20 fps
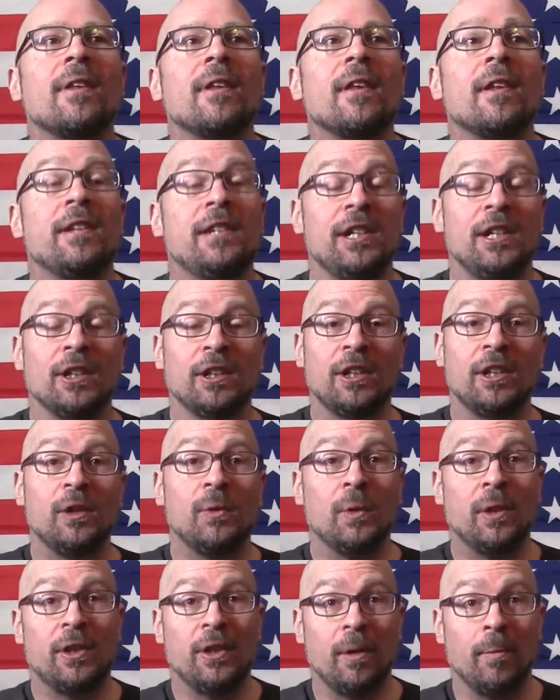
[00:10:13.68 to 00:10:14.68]
Dealing
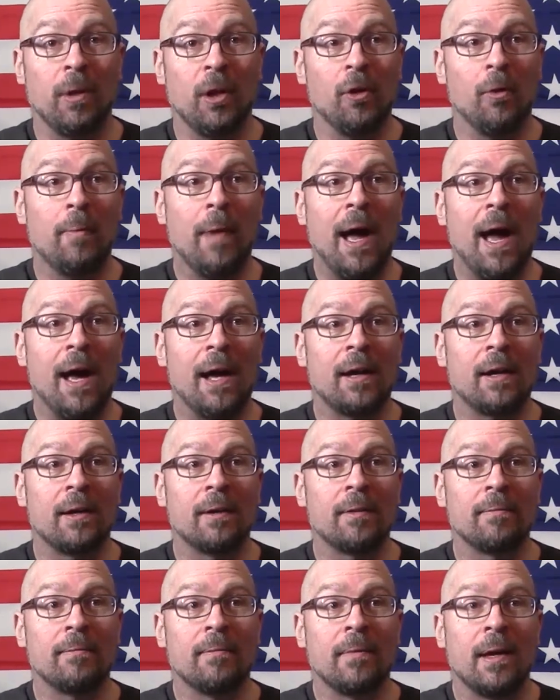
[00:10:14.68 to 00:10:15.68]
with the blowback,
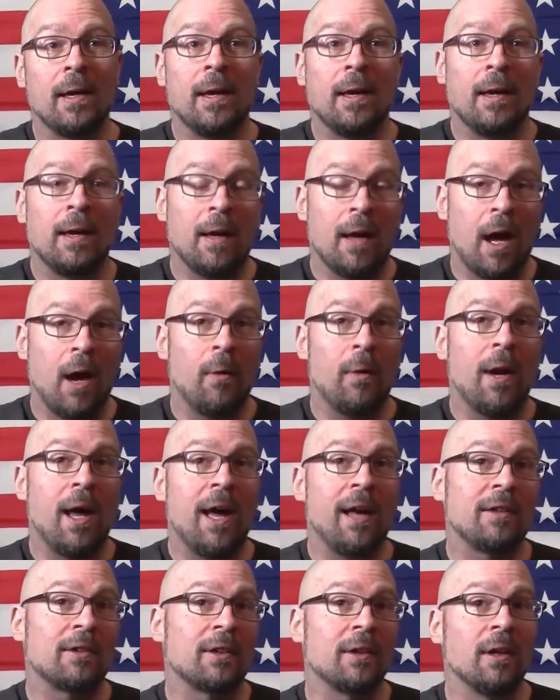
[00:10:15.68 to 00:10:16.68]
I would
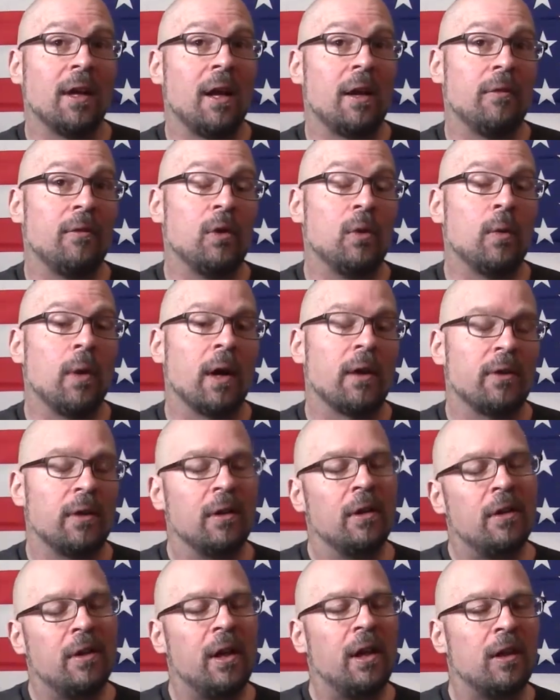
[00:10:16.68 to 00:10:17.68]
ask a lot of you out there
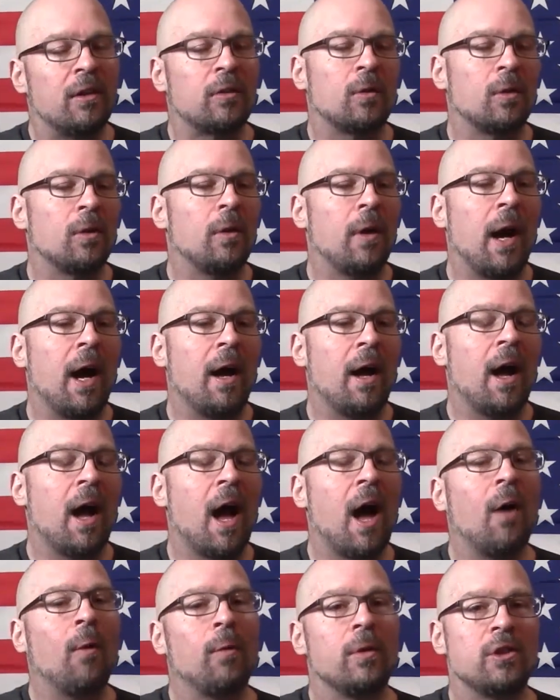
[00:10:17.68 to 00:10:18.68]
to think through
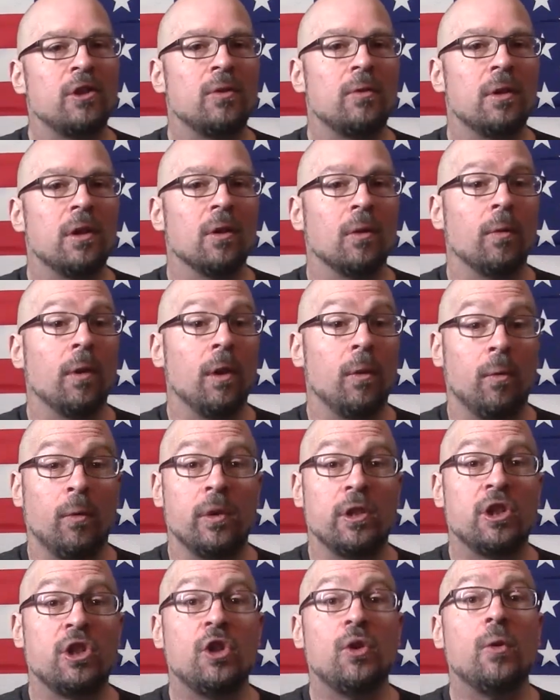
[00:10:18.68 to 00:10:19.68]
how would you deal with it?
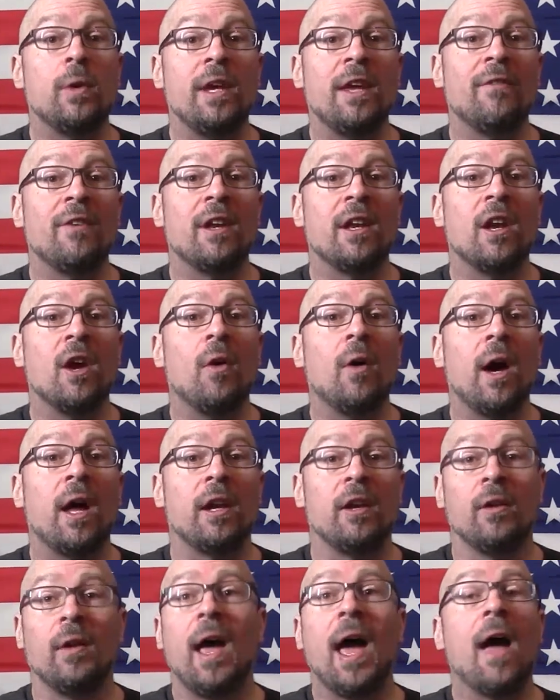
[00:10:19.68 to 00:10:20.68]
Would you even know how
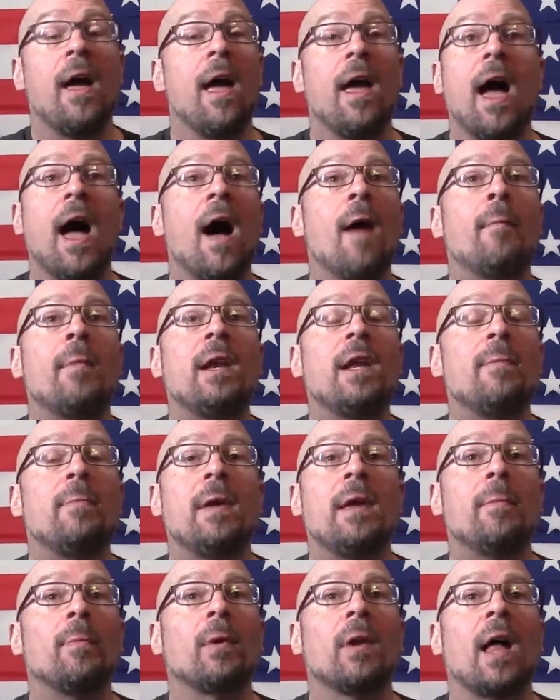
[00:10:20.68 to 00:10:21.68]
to? How many
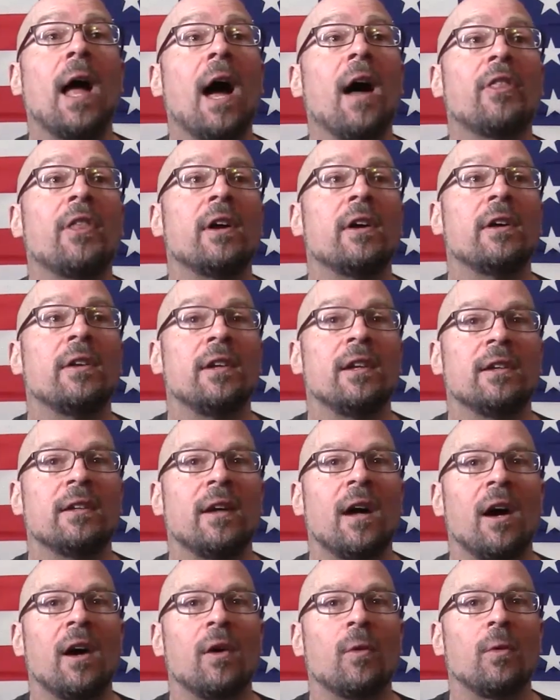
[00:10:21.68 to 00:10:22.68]
people out there in the
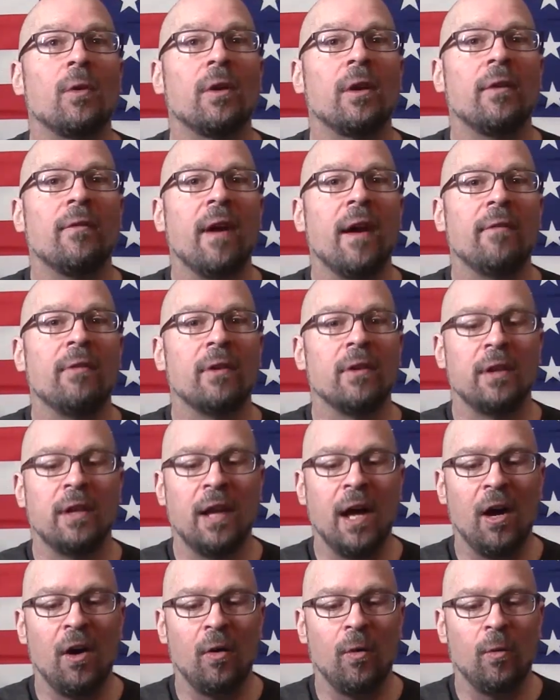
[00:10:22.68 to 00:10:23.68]
entire world have ever
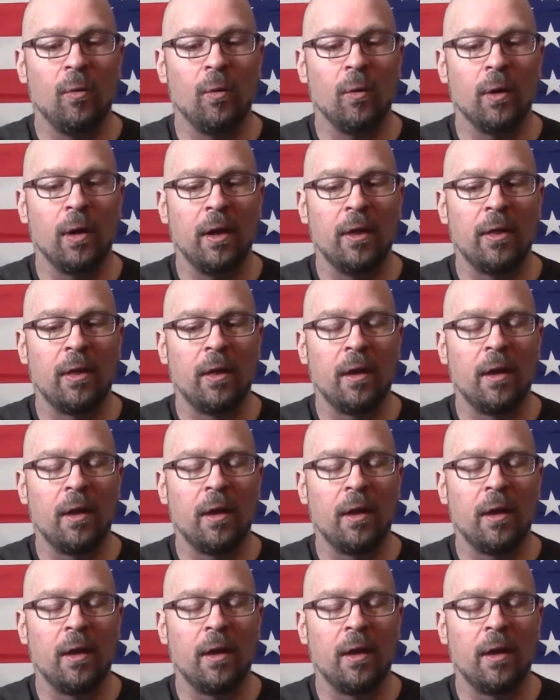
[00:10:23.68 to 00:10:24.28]
dealt with